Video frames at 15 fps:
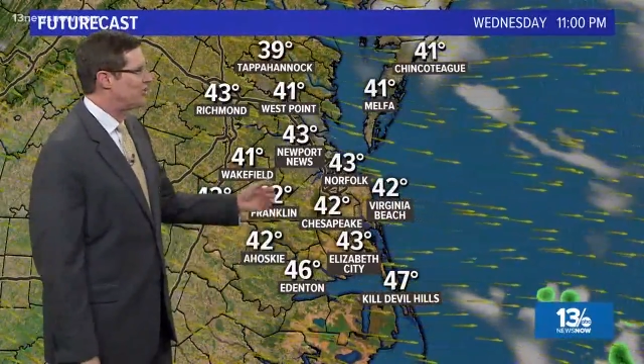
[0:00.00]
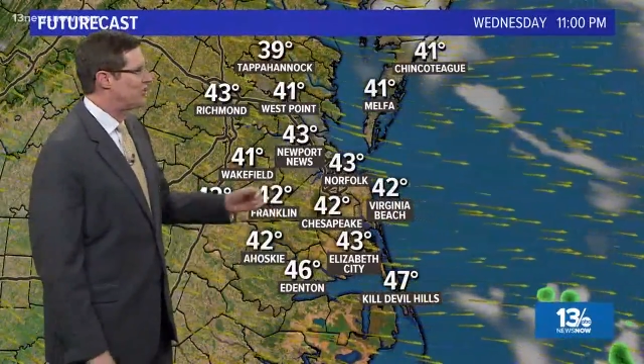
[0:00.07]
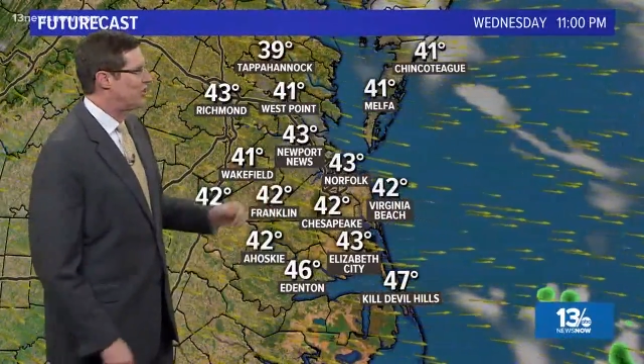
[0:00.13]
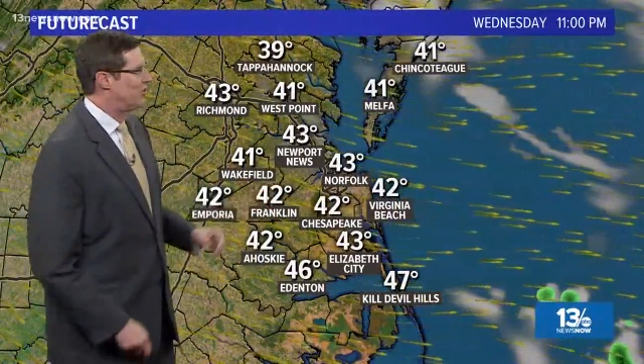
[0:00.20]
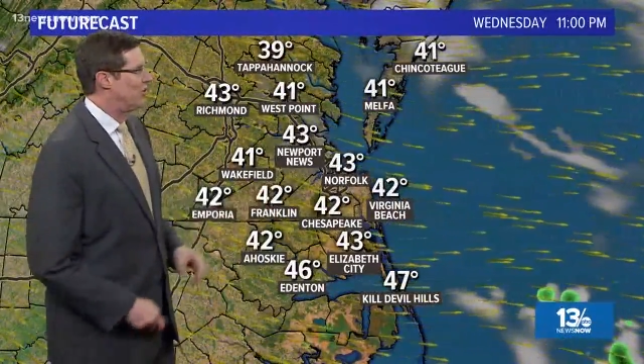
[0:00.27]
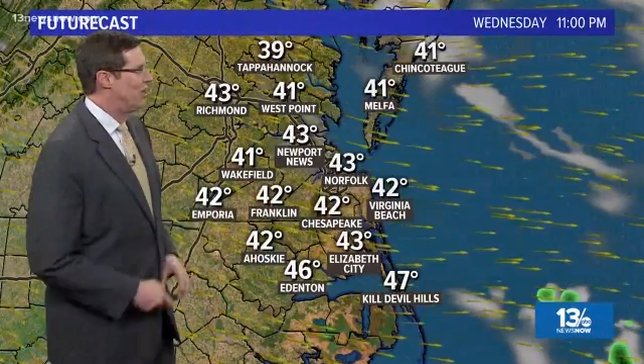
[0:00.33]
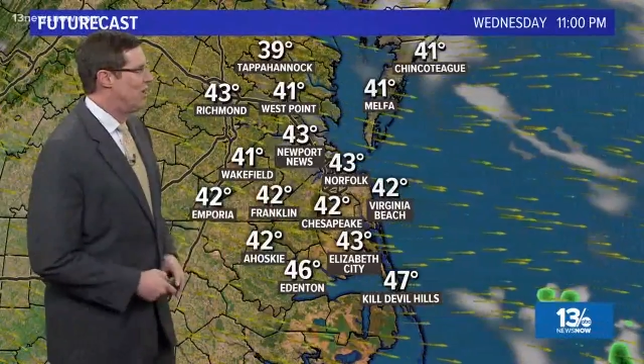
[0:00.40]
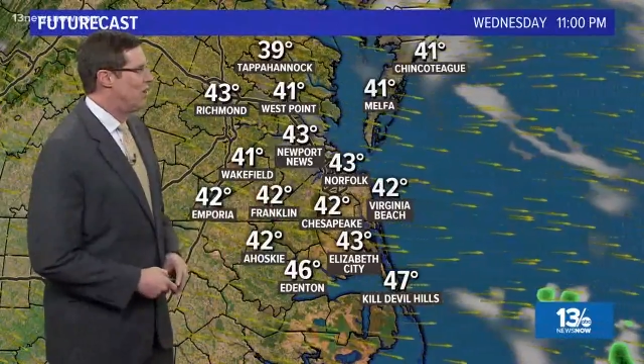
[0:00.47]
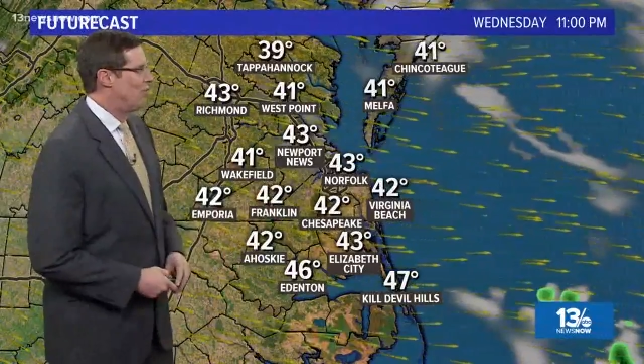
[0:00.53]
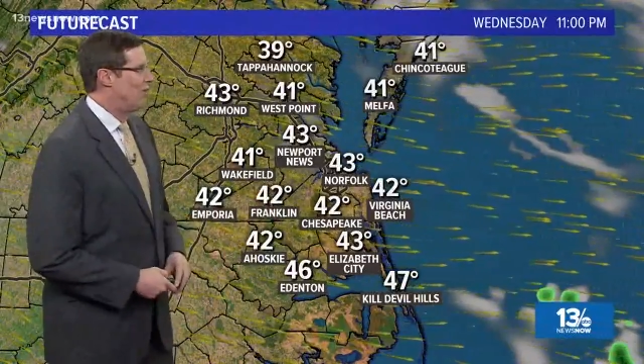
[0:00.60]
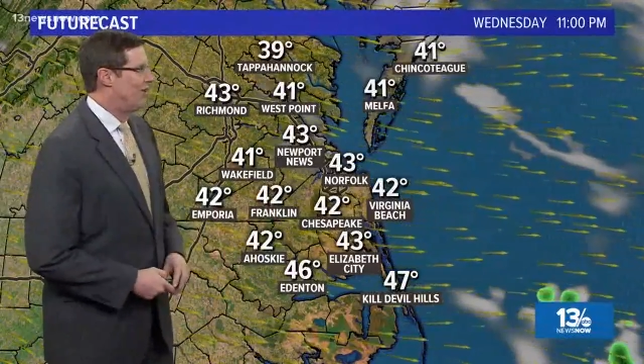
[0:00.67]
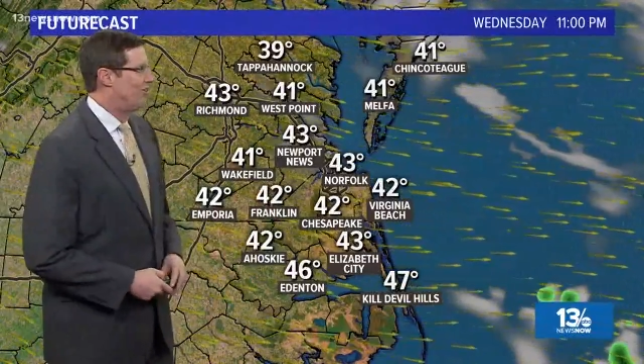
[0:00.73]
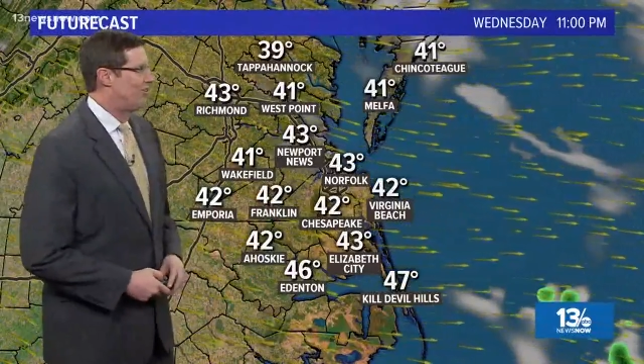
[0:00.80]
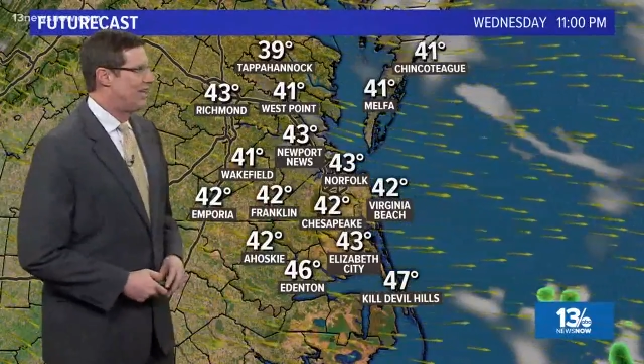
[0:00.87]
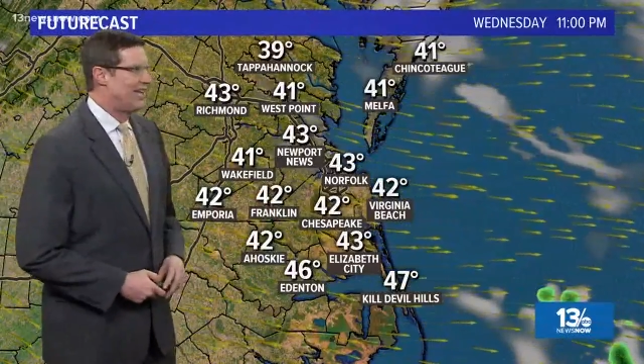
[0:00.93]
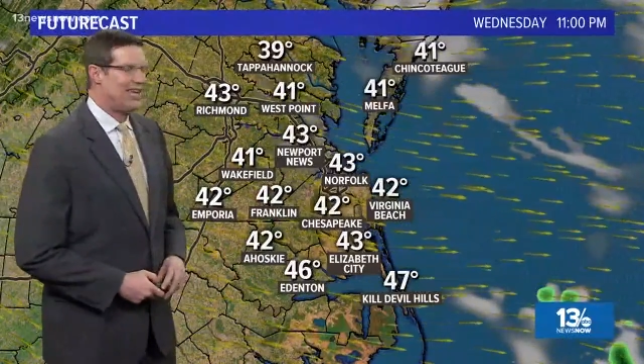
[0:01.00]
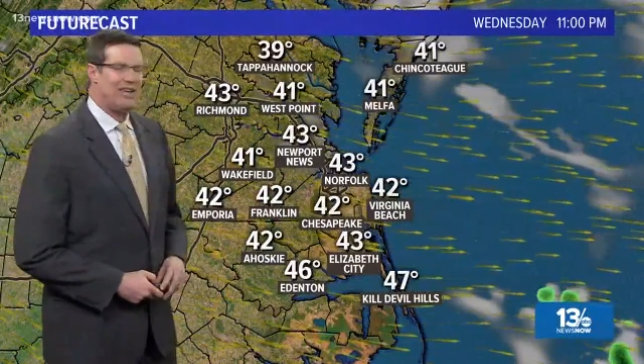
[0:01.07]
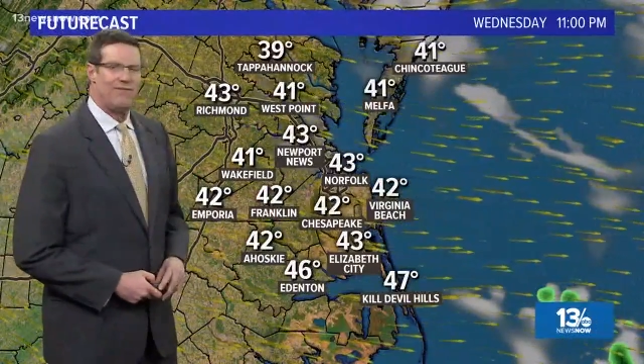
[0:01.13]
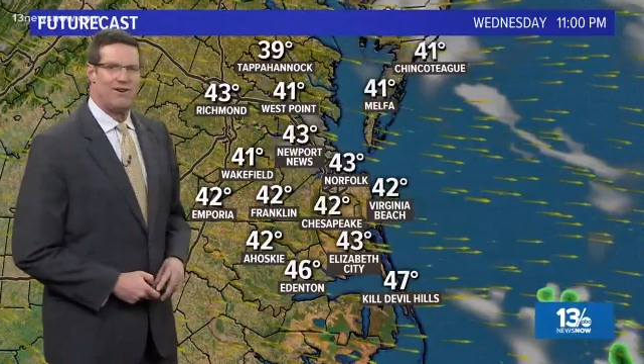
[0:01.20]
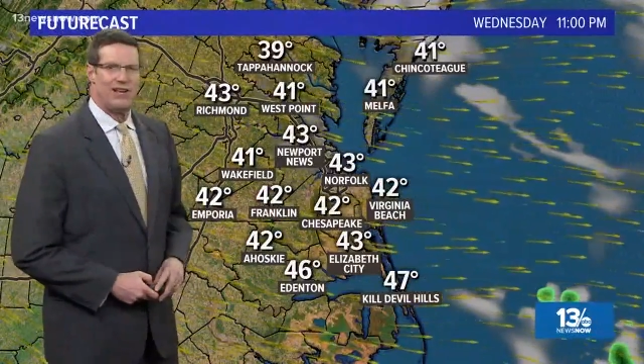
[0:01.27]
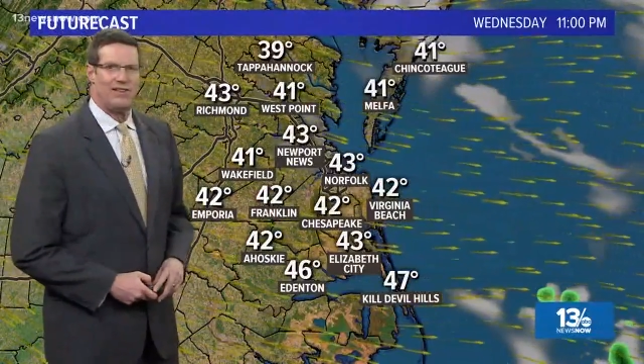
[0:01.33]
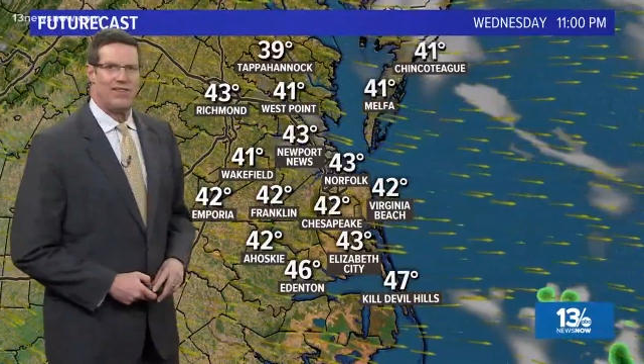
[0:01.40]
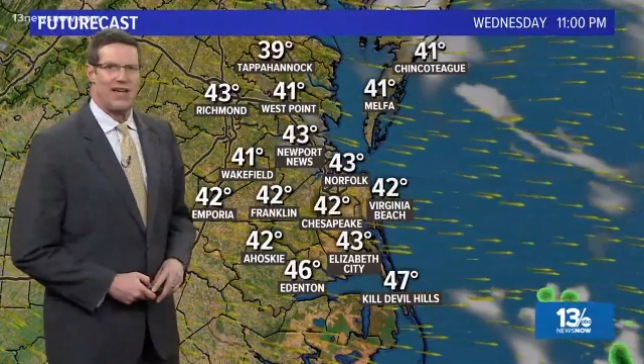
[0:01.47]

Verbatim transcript: So Wednesday evening,